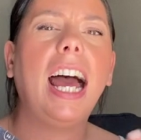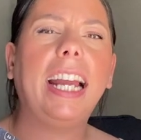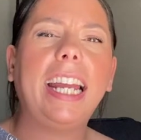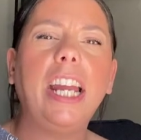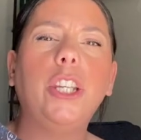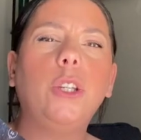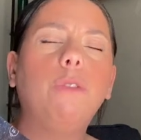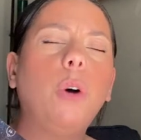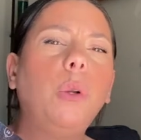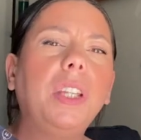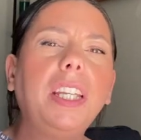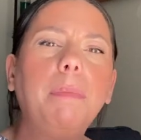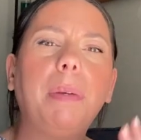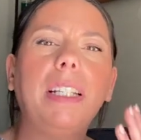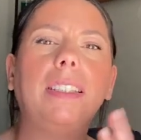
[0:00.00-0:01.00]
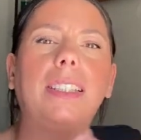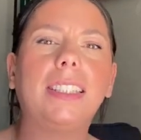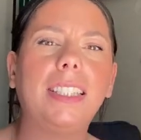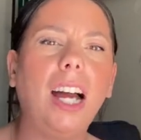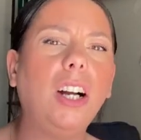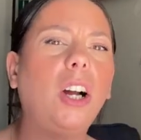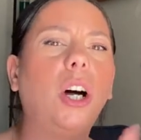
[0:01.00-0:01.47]
again, you've only been
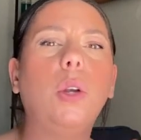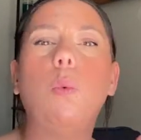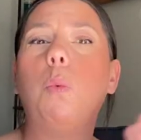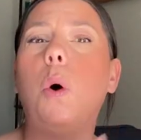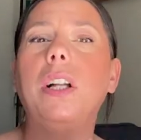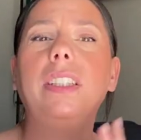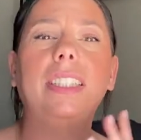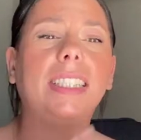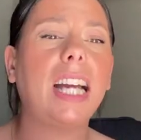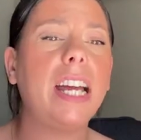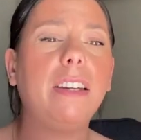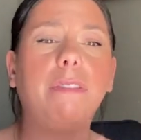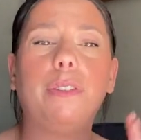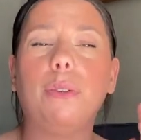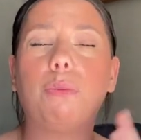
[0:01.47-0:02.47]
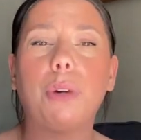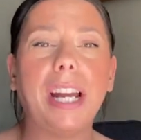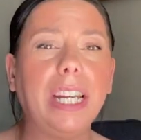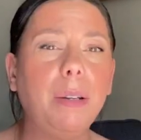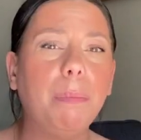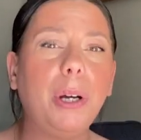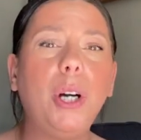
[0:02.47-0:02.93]
stuck on one side of the
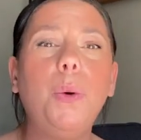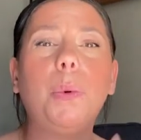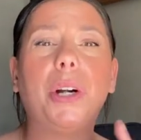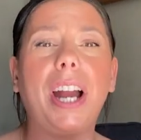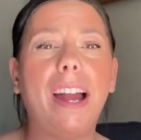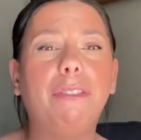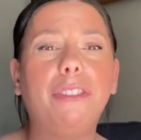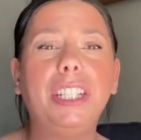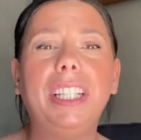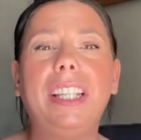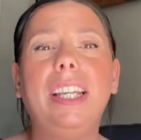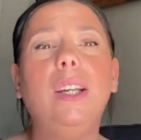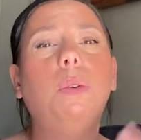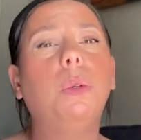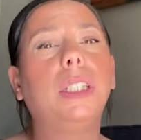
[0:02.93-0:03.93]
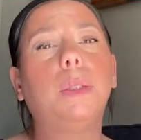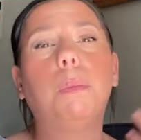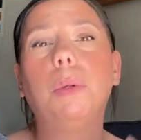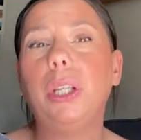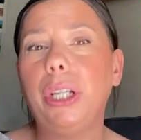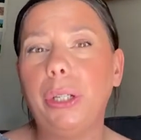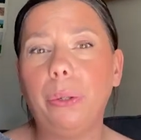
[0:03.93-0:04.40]
rainbow where everything was
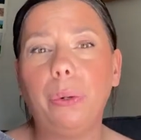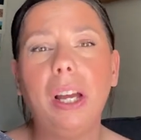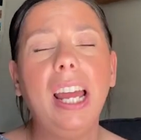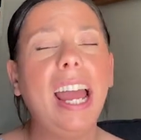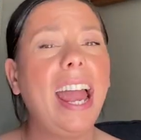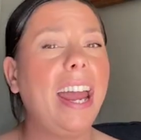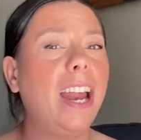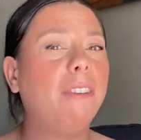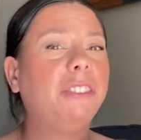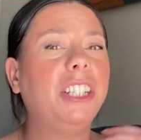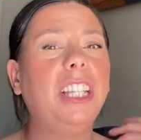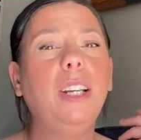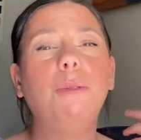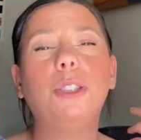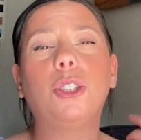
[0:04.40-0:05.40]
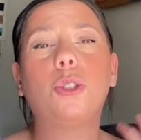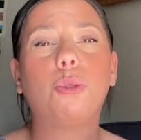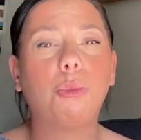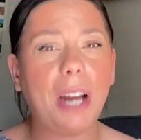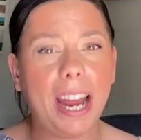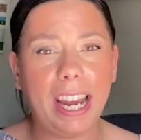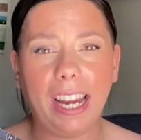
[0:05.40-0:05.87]
blue and everything was
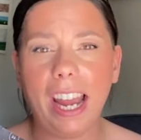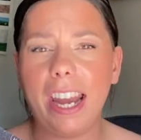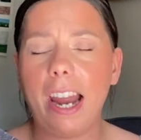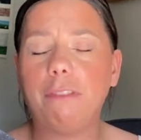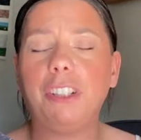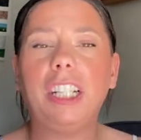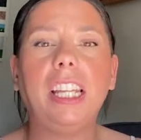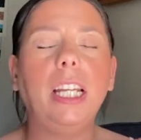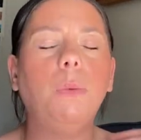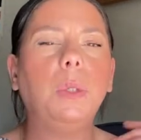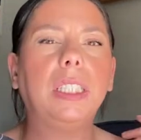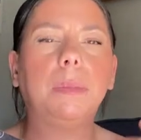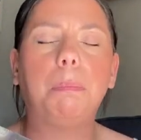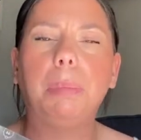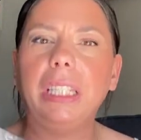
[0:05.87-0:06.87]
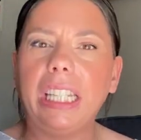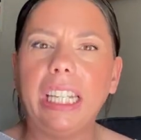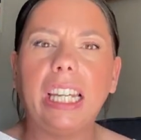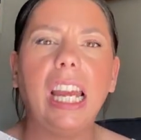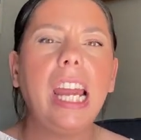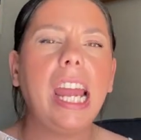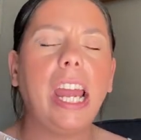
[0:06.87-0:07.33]
gray and everything was bleak,
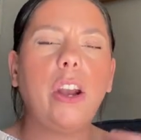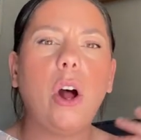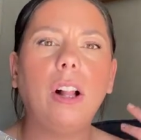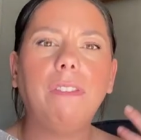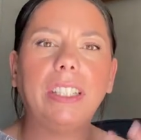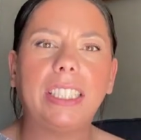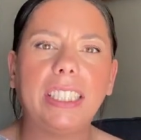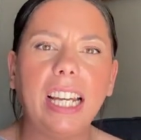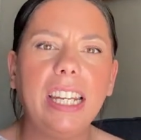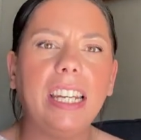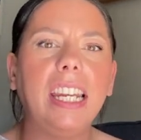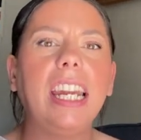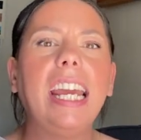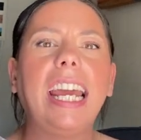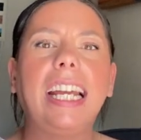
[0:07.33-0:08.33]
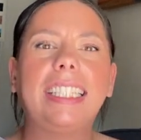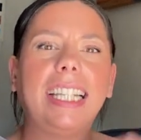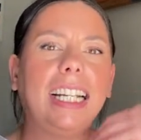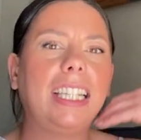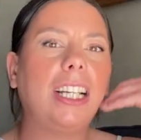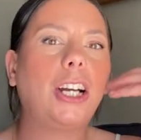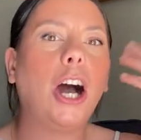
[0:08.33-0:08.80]
and all of a sudden it's
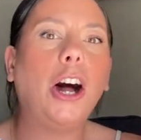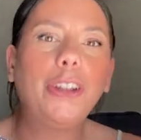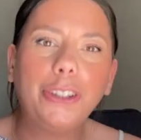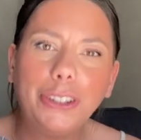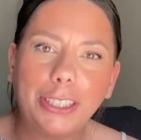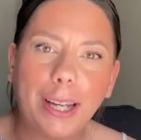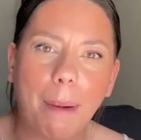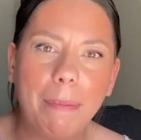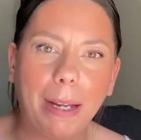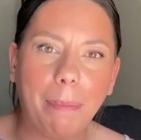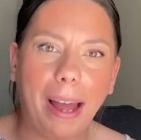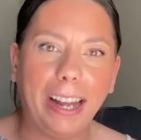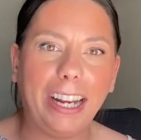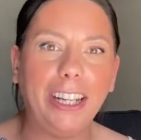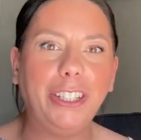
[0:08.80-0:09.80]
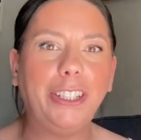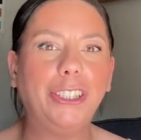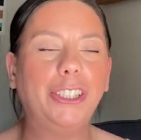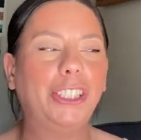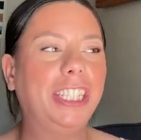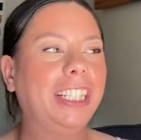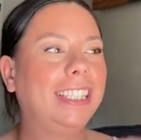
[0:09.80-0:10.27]
like the colors coming back into
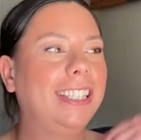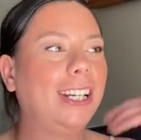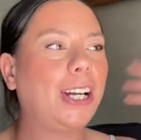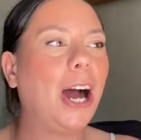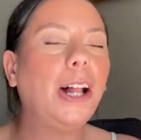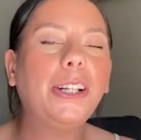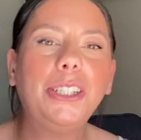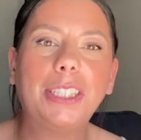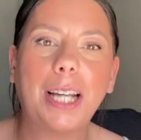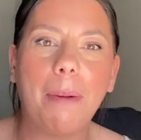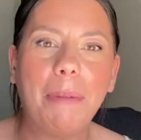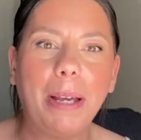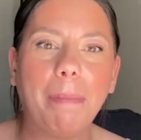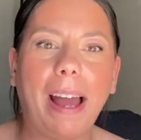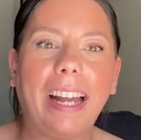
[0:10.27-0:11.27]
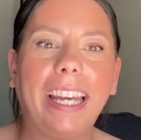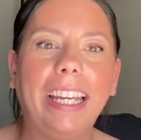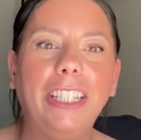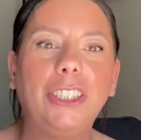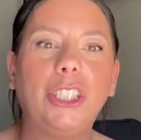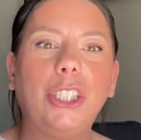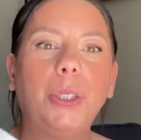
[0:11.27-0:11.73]
your cheeks, the colors coming back
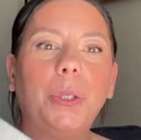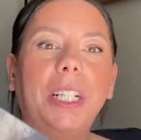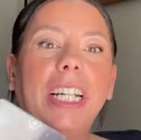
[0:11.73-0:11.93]
into your